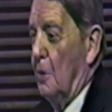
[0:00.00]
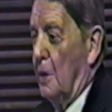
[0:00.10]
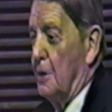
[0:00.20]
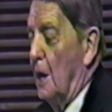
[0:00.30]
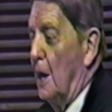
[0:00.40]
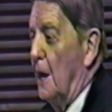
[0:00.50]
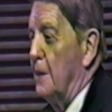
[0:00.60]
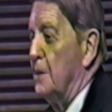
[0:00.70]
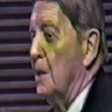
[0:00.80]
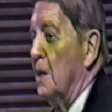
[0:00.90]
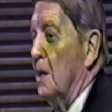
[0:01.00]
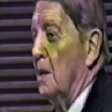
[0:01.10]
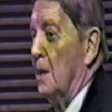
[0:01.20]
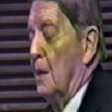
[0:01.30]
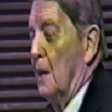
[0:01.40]
criticized,
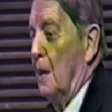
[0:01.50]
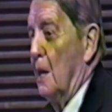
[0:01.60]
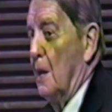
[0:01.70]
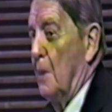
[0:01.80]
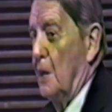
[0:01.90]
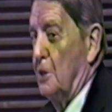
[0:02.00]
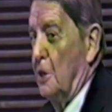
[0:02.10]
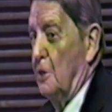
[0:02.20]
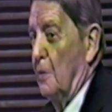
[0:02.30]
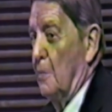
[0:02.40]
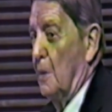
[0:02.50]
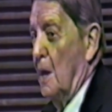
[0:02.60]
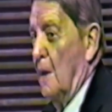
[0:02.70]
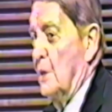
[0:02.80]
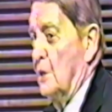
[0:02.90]
he got a message from
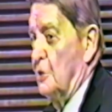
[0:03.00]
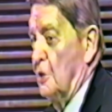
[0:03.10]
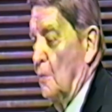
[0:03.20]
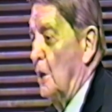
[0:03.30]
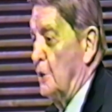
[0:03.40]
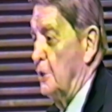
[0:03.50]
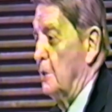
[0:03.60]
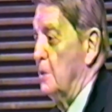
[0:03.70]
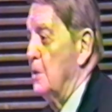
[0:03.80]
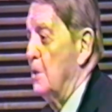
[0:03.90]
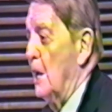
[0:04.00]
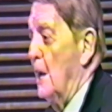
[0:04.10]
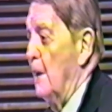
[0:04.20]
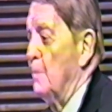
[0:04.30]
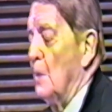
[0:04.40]
Cominch in Washington
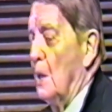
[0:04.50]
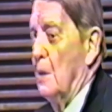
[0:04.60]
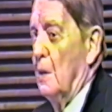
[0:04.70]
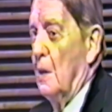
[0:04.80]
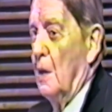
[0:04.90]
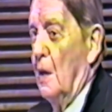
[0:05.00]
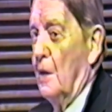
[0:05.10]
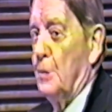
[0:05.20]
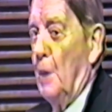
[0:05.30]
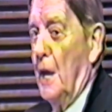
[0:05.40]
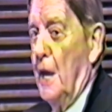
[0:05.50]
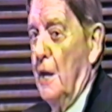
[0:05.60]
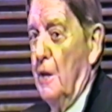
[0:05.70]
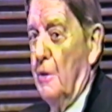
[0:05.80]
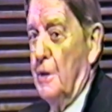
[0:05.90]
saying,
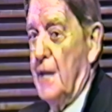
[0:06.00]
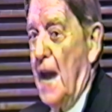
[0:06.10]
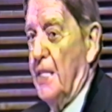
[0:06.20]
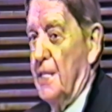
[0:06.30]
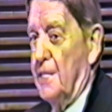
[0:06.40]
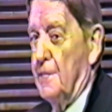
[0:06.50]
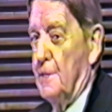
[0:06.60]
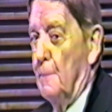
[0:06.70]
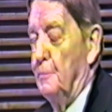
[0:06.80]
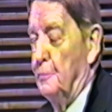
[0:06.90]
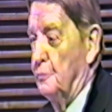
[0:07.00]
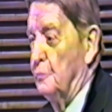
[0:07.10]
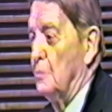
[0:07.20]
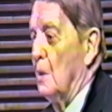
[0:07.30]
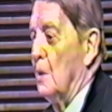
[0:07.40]
explain your tactics,
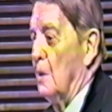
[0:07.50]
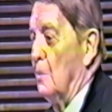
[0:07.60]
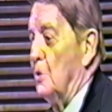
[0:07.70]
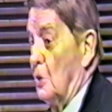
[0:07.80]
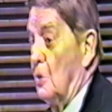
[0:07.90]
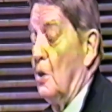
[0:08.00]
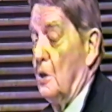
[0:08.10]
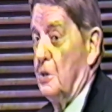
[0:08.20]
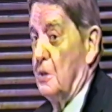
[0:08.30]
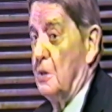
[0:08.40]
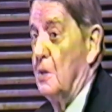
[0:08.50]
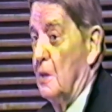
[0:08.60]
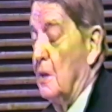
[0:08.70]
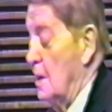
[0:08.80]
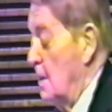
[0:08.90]
which of course is
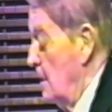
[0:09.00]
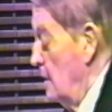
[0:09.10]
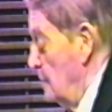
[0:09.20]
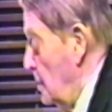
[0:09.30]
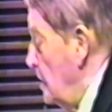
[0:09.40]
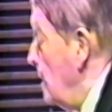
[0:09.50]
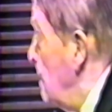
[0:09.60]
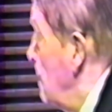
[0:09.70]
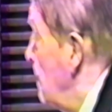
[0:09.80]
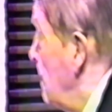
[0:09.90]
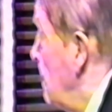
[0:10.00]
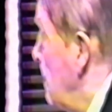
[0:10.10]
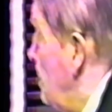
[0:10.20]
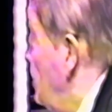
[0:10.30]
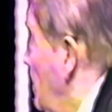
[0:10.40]
pretty
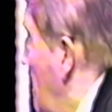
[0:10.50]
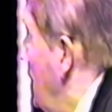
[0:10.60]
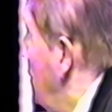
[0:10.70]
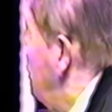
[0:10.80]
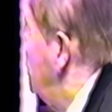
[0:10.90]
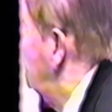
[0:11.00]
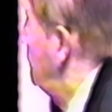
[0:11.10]
tough language.